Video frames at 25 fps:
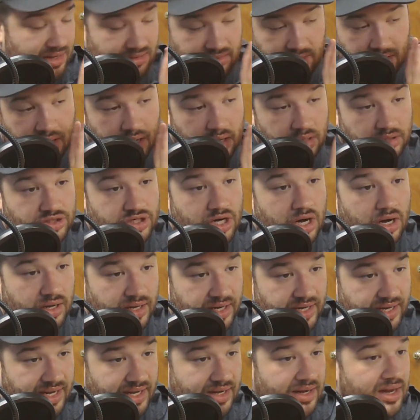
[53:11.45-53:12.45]
are
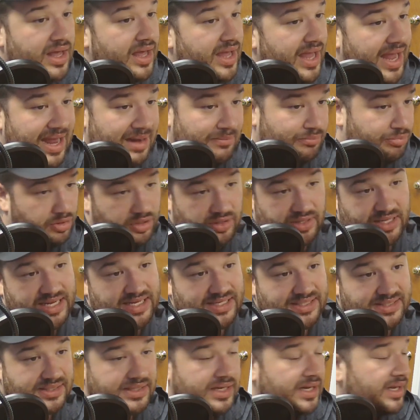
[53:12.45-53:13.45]
targeted and
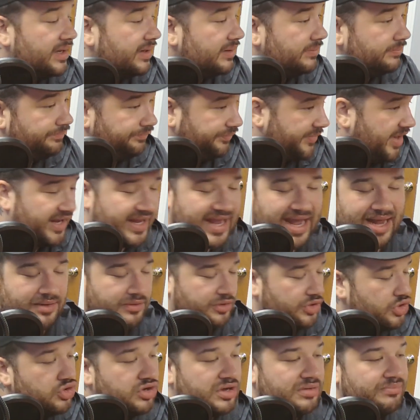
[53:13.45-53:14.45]
police, again,
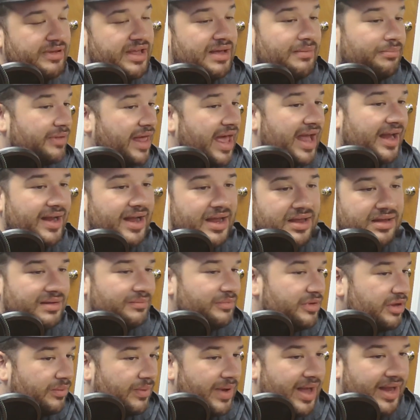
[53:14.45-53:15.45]
you could be a black guy, you can
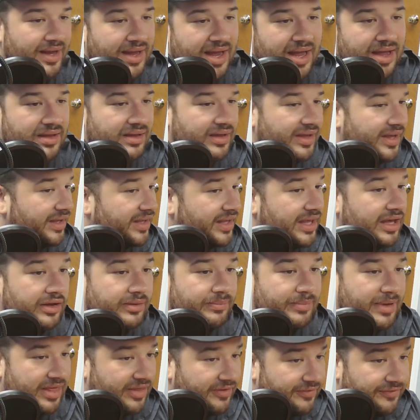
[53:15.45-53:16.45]
be a white guy, you can get killed
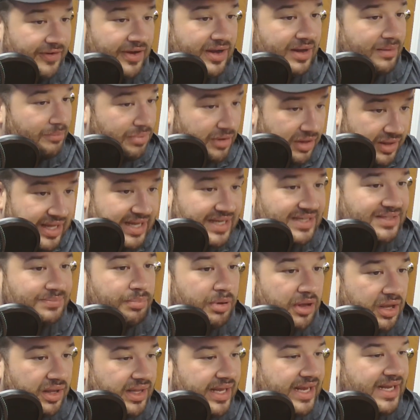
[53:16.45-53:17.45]
by the fucking police.
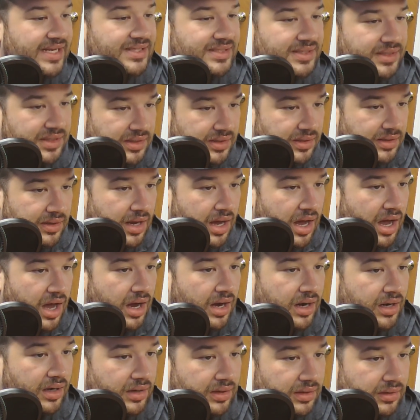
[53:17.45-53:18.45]
Police
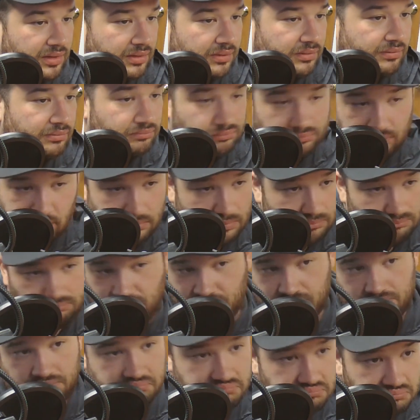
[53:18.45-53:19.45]
are
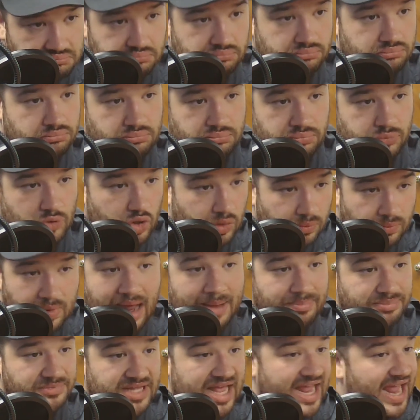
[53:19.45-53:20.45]

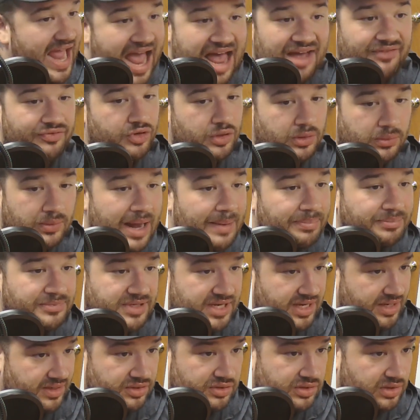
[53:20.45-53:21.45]
corrupt. They have
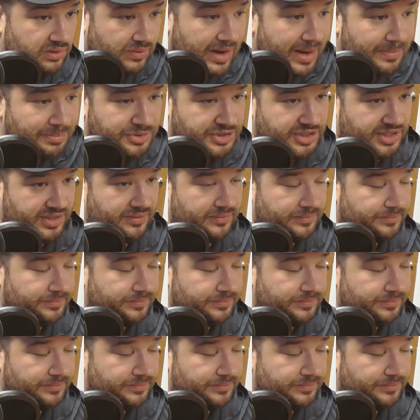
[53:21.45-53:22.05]
corruption.